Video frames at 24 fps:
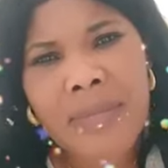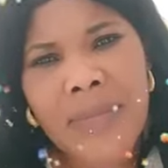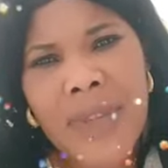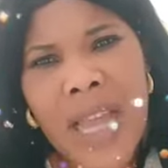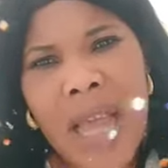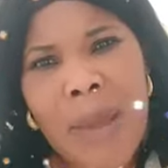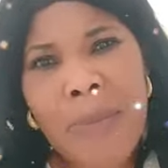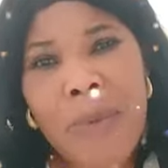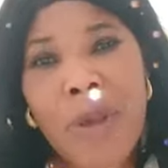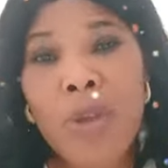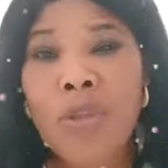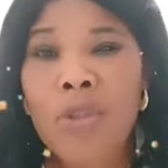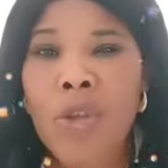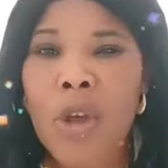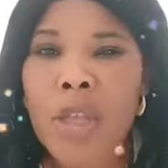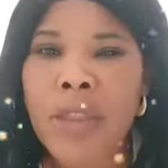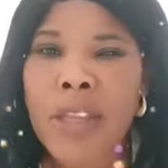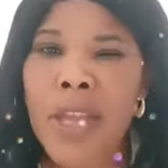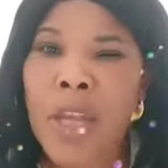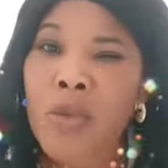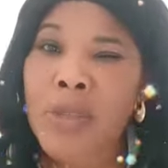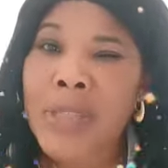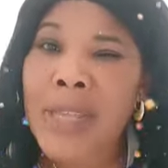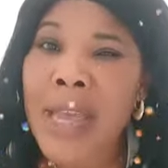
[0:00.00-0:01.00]
I mean, you don't
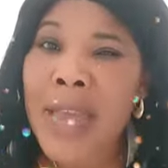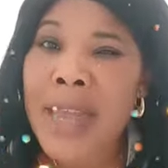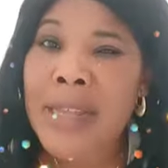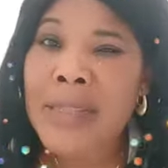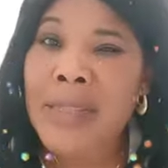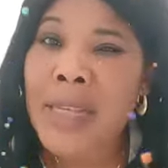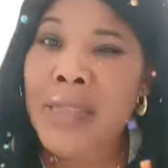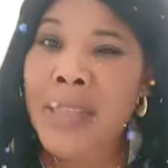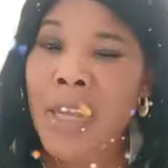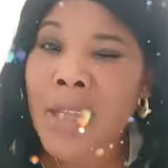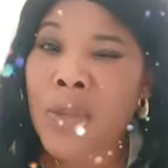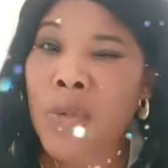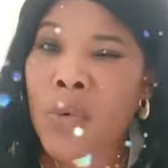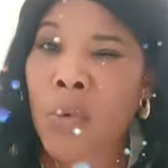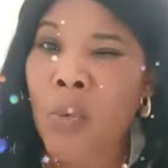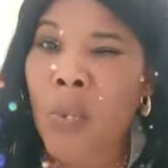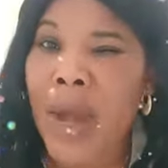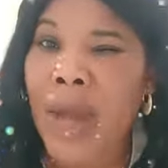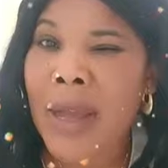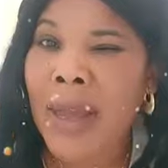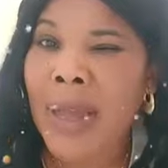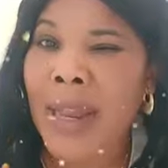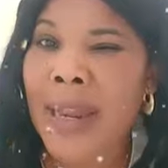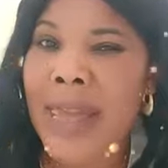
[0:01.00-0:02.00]
they use, I tell they do
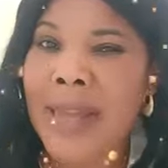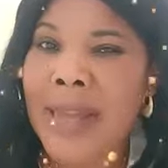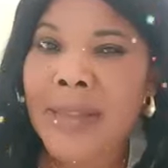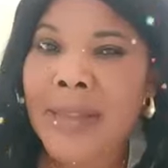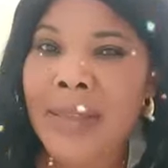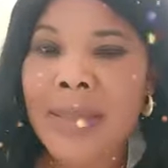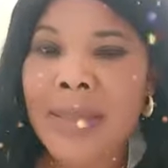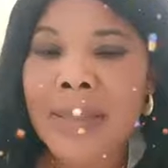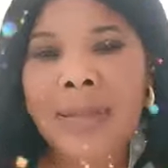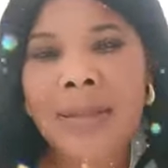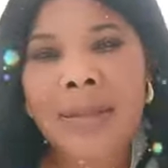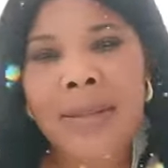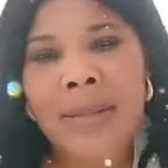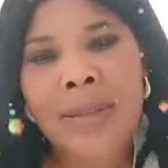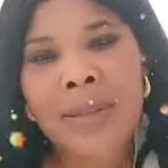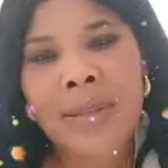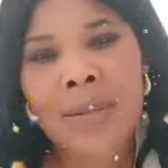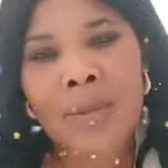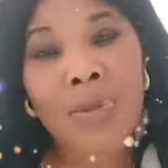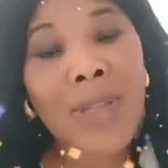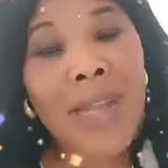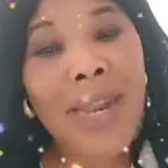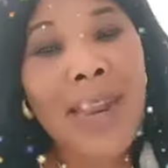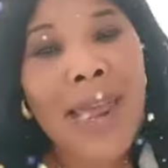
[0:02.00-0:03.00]
one kind like this.
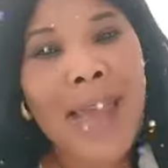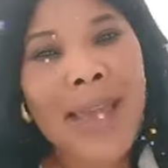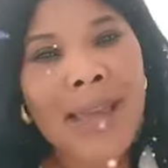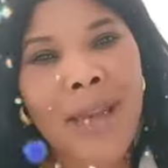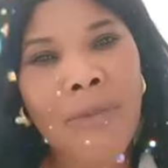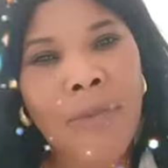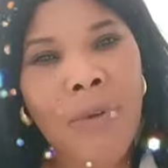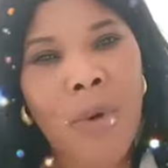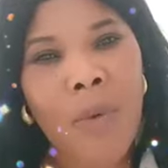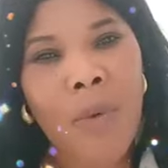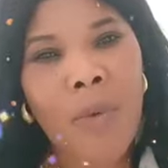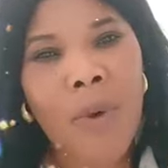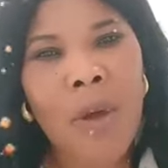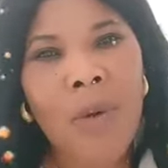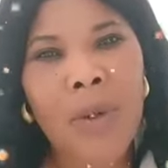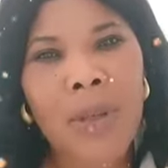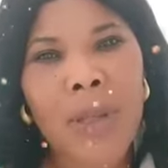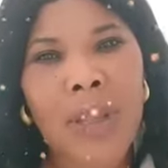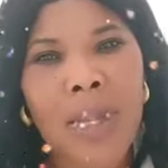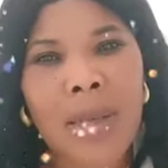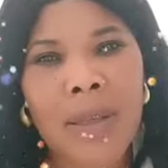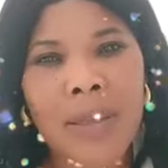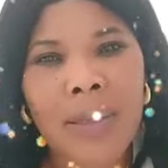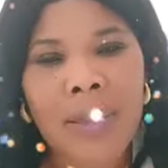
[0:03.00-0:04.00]
You they like her for one
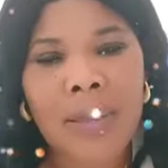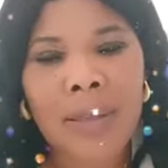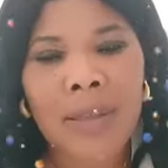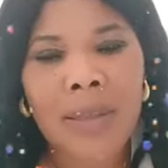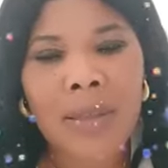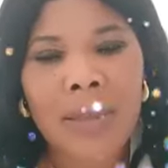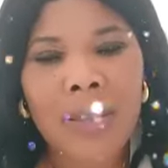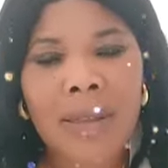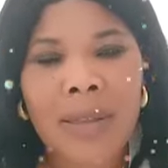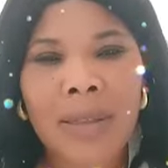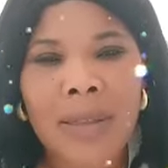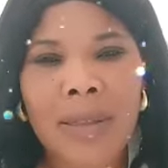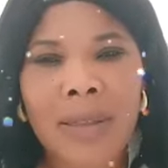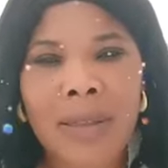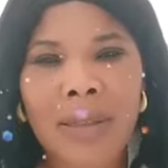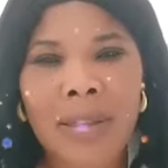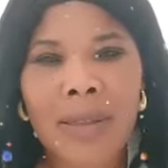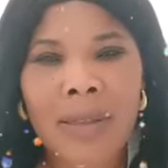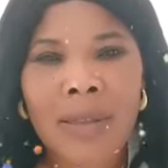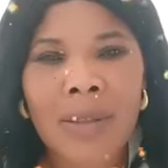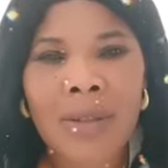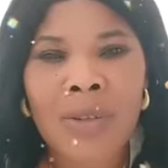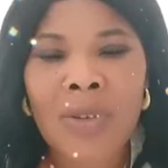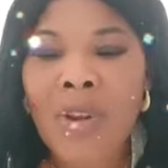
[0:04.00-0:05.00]
corner.
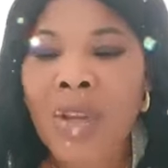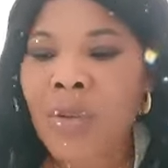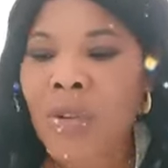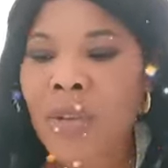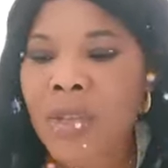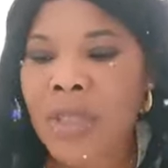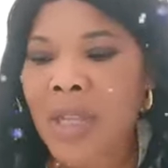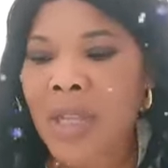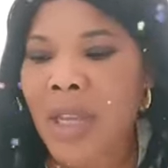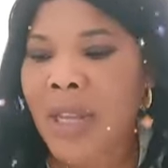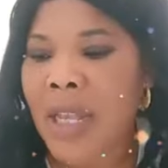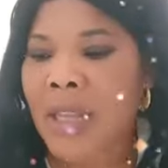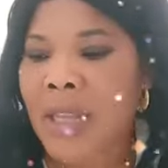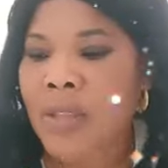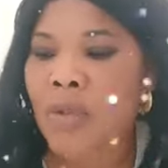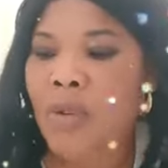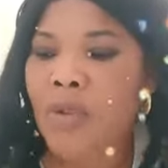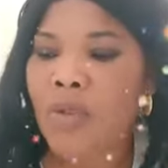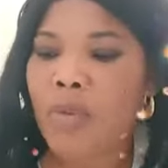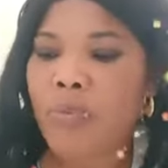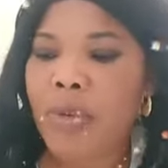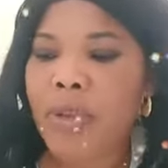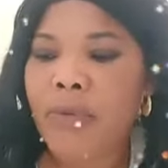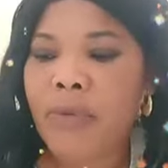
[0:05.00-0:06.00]
You don't know, say now, so
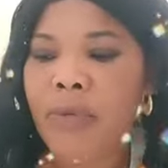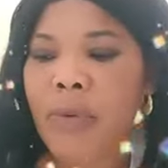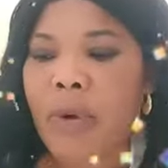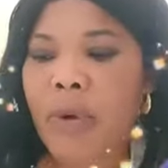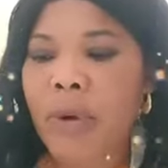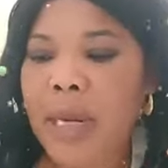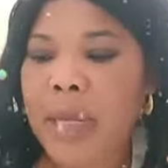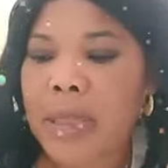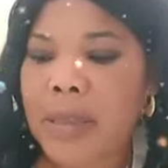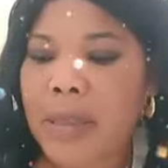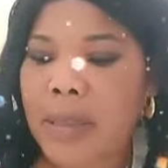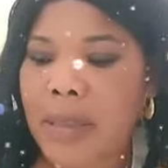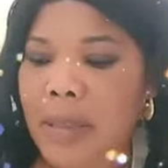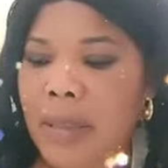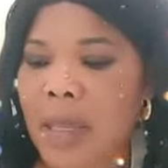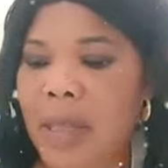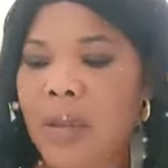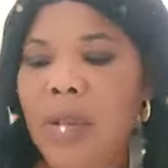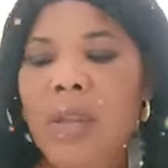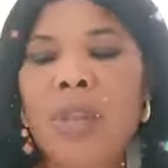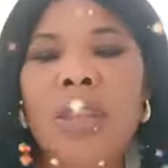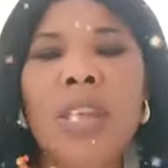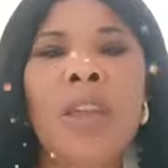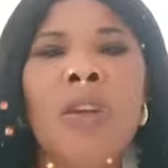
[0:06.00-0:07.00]
you be for grants. They
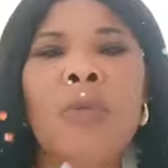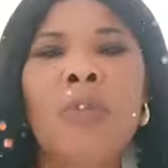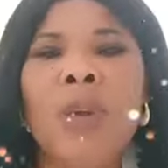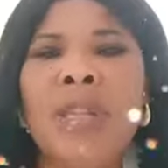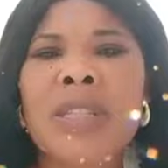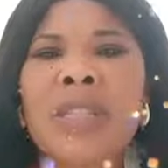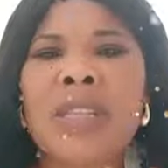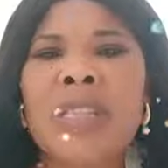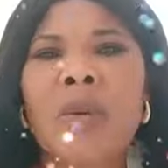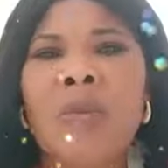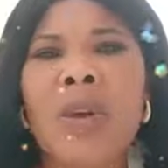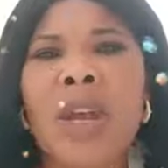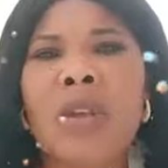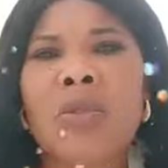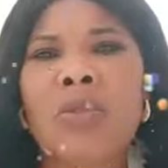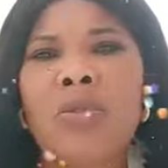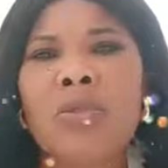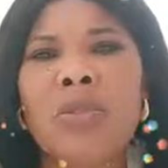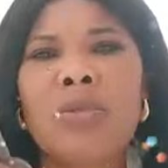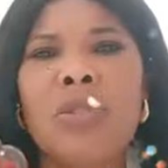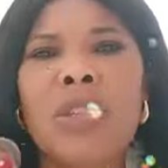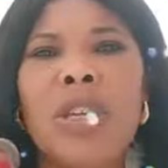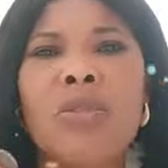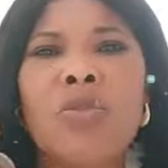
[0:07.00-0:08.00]
not they, what they want
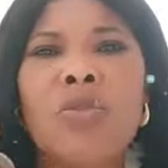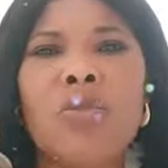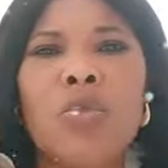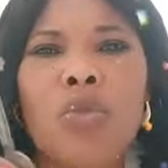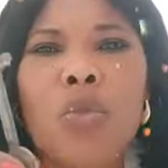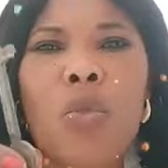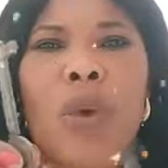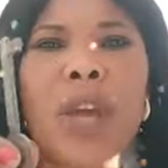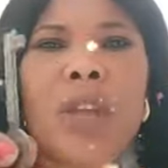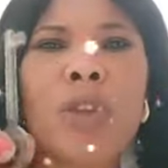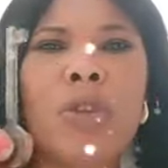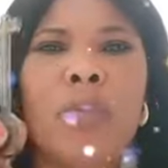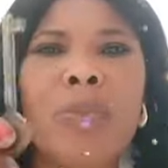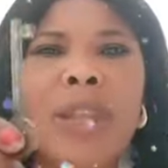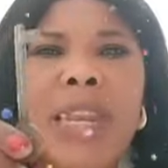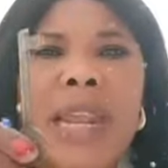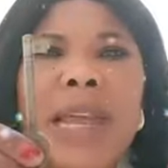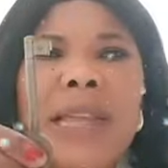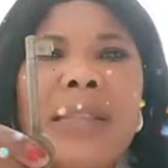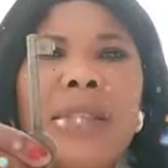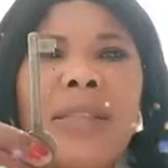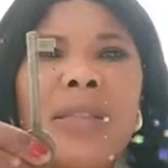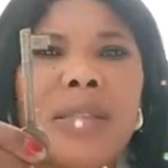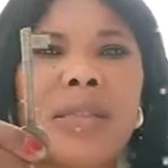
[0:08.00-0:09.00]
use you to do? You will be
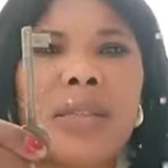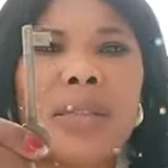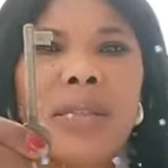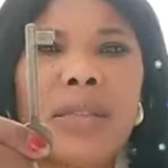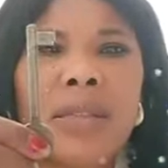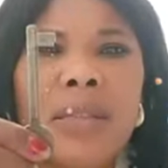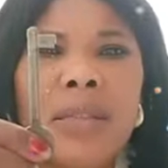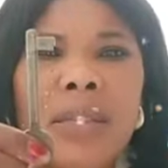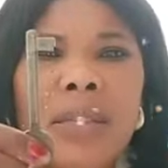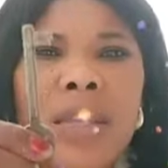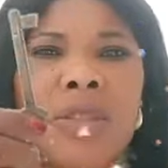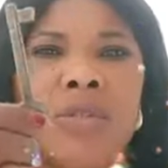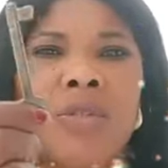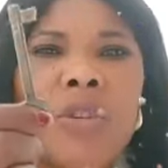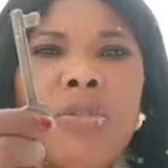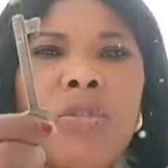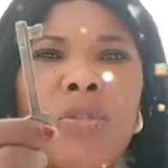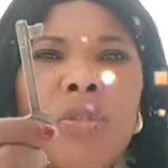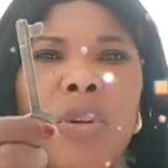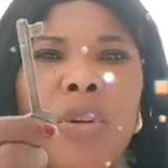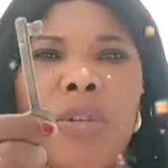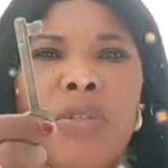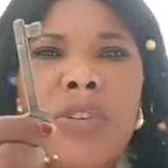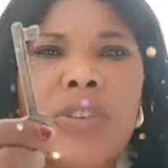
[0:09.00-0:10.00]
like this. Now so you
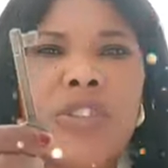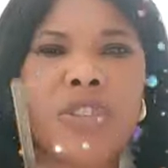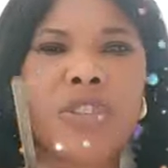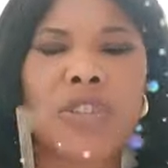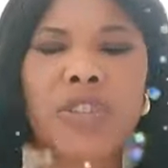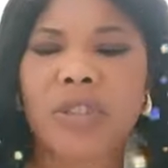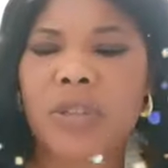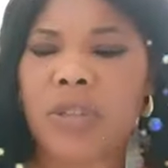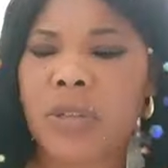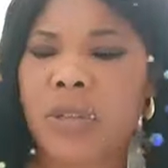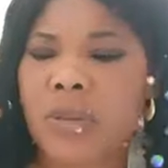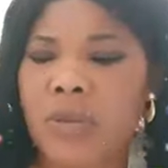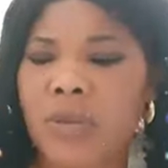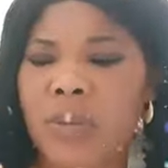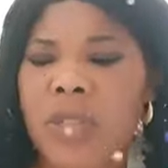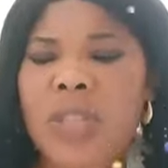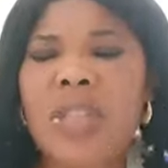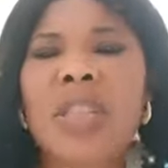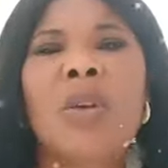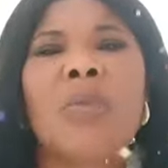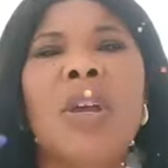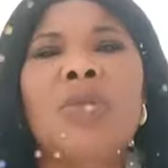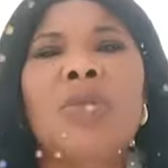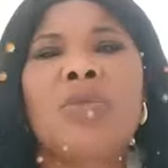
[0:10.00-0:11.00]
perish. What did
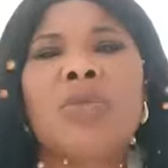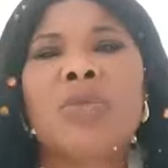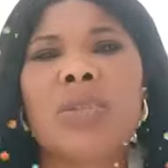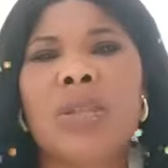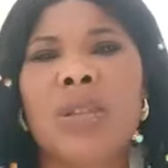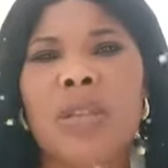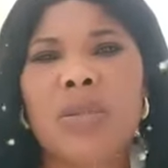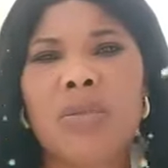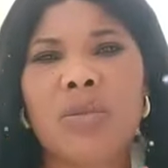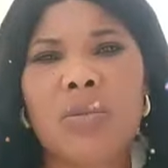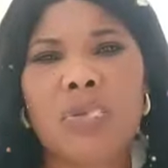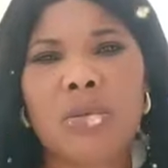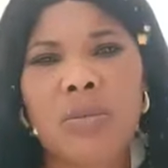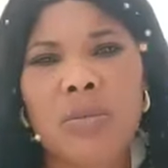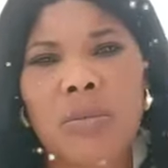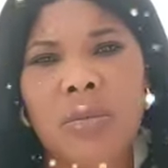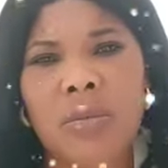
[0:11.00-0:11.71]
the one use you to do?